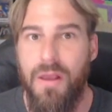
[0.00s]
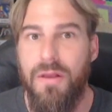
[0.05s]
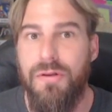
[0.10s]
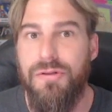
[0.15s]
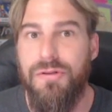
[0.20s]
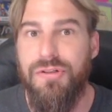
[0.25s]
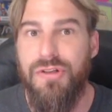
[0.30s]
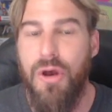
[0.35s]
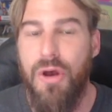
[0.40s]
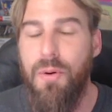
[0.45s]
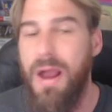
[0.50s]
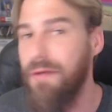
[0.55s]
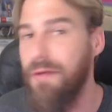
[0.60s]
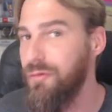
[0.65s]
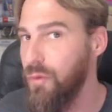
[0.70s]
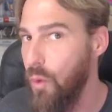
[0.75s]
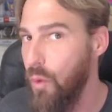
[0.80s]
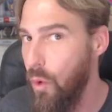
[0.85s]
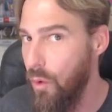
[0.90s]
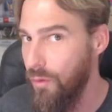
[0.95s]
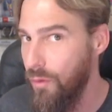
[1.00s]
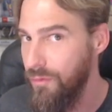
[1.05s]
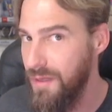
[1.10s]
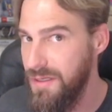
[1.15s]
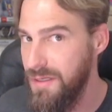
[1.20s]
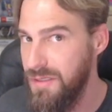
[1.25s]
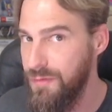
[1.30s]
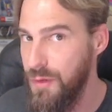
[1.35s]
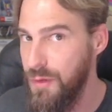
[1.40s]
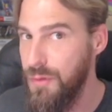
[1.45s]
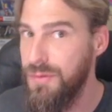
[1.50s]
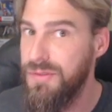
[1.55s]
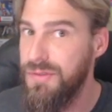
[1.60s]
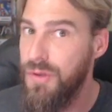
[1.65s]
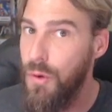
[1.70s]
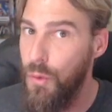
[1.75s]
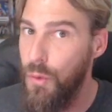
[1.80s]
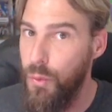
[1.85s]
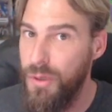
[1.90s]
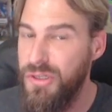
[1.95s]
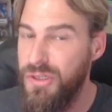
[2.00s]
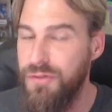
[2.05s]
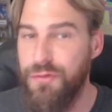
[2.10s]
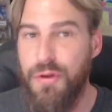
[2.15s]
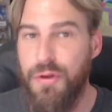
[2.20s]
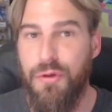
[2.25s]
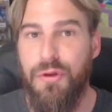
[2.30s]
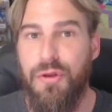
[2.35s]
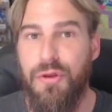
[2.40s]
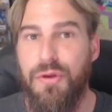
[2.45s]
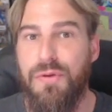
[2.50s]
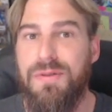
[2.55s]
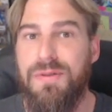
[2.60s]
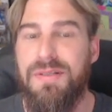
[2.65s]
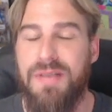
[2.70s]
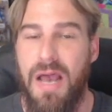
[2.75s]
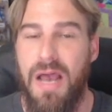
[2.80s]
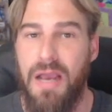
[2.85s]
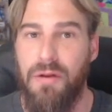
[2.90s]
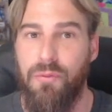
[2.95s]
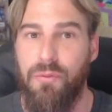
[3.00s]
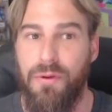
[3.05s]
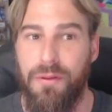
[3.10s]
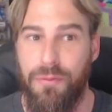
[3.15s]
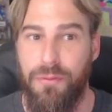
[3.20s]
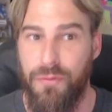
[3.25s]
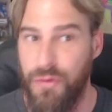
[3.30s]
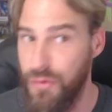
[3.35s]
So, after all these views, which view do you side with?